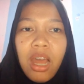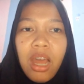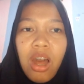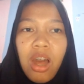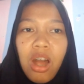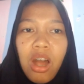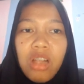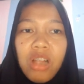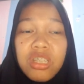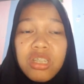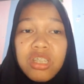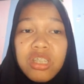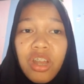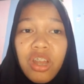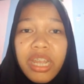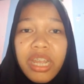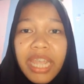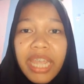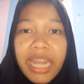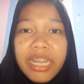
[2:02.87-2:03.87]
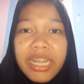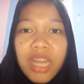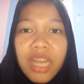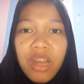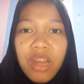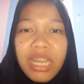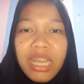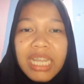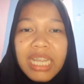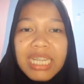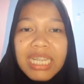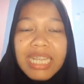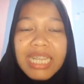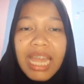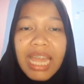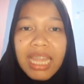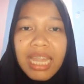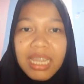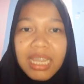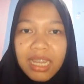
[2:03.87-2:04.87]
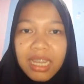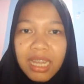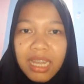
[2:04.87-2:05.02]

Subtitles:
also carried out in the dialogue.